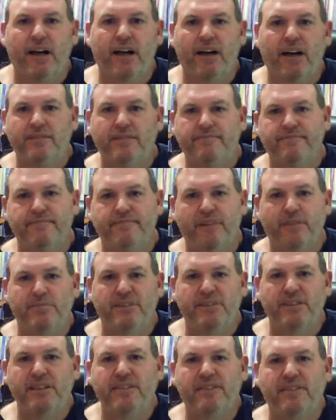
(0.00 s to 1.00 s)
Hi, I'm
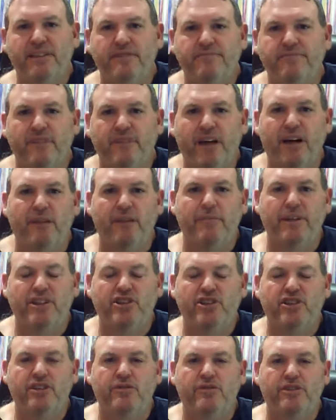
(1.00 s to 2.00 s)
Stephen. I'm
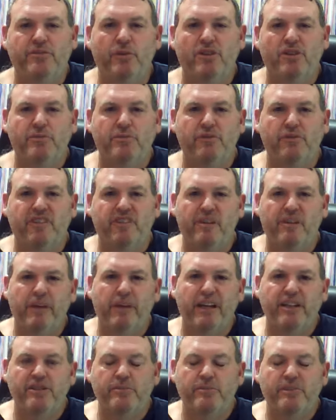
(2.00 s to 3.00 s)
actually responsible for the
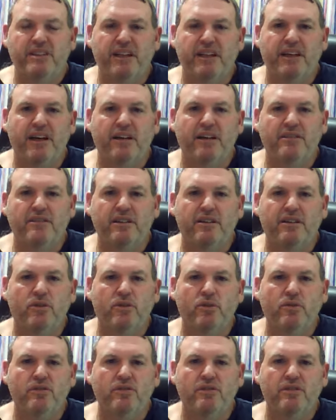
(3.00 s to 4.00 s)
management accounting
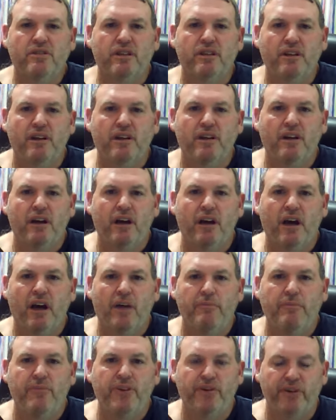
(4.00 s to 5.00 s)
course
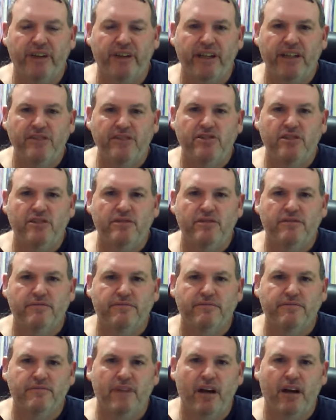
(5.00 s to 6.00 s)
through Edge.
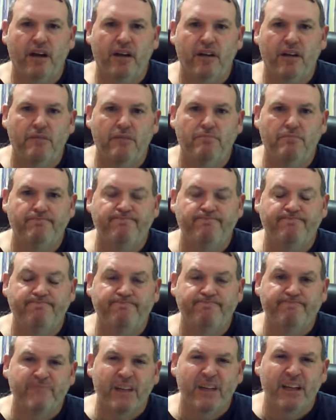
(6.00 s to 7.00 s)
And
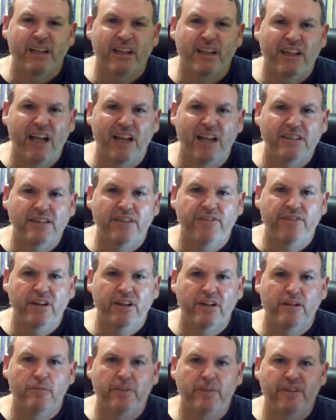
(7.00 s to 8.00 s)
I'd like to give you a
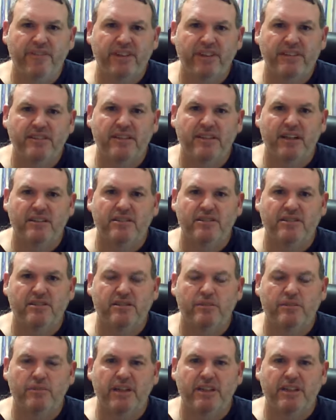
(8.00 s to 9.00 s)
little bit of insight
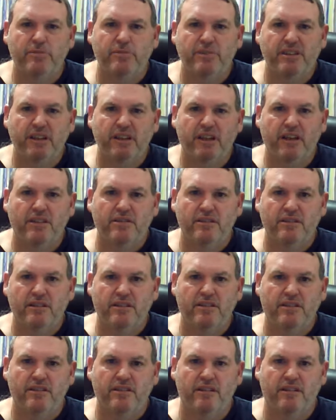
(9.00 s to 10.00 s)
into management
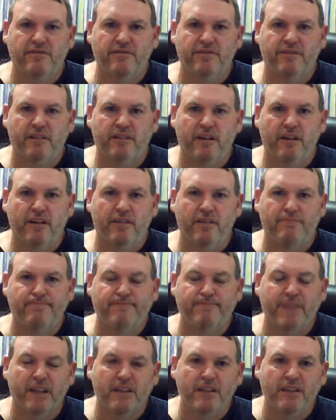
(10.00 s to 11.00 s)
accounting itself.
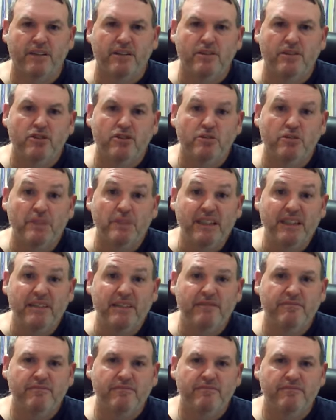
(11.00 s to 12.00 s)
To
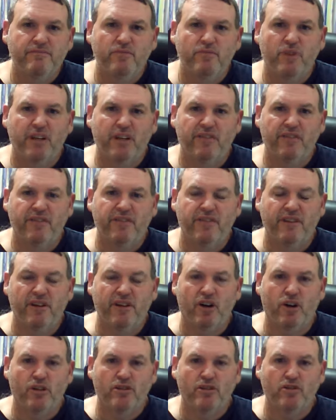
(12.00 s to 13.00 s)
me, one of the
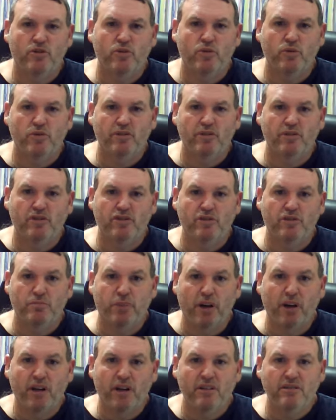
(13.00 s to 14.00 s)
hardest courses to
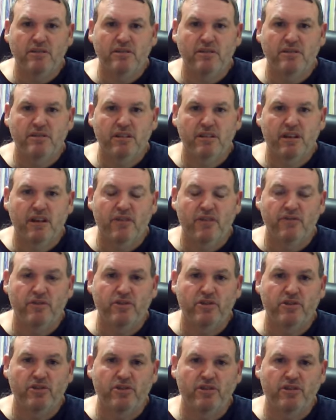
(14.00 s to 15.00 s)
pass
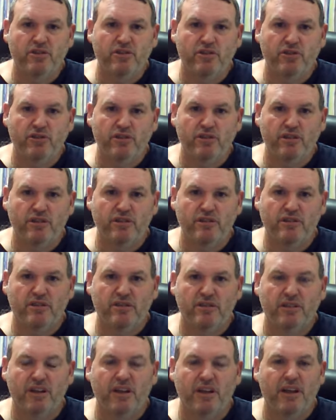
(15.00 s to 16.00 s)
for certain
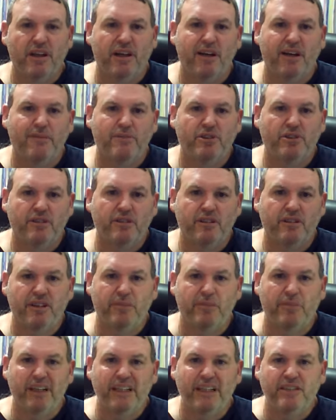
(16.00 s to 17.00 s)
students. I'm sure that
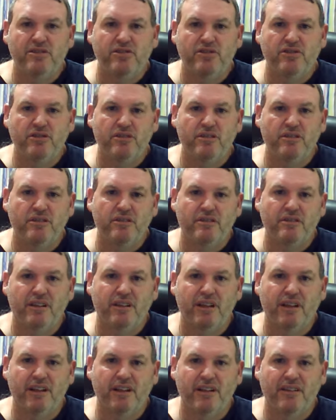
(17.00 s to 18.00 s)
there are many students
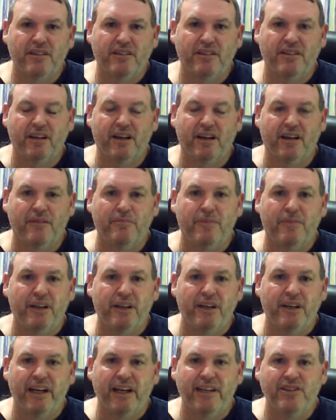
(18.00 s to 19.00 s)
that
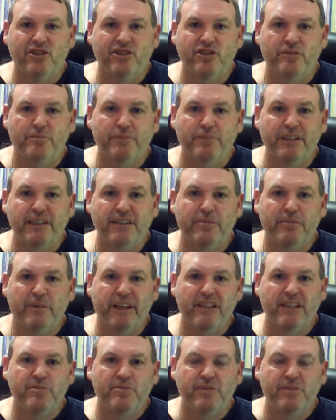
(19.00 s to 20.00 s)
had to repeat
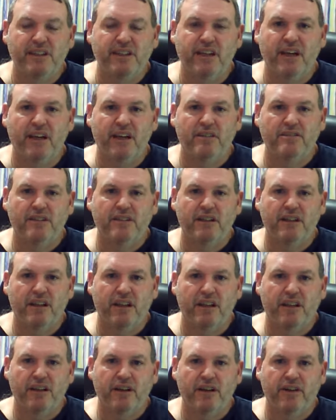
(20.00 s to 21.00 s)
management accounting at
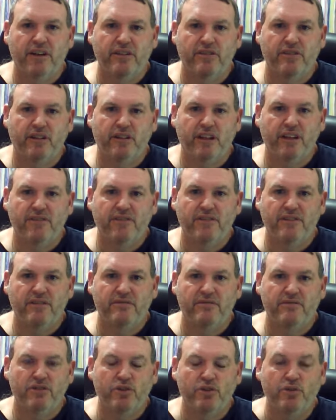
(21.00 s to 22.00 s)
undergraduate
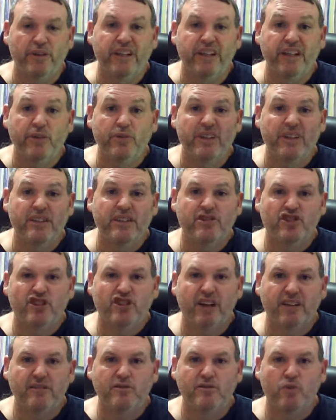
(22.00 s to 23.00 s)
level. You really
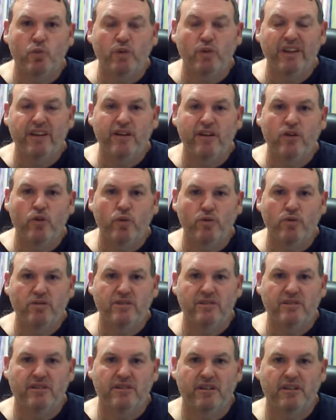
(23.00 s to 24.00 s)
struggled with the
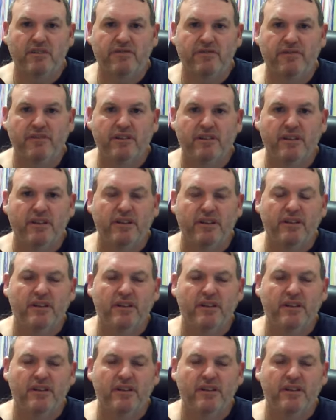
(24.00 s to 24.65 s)
course itself.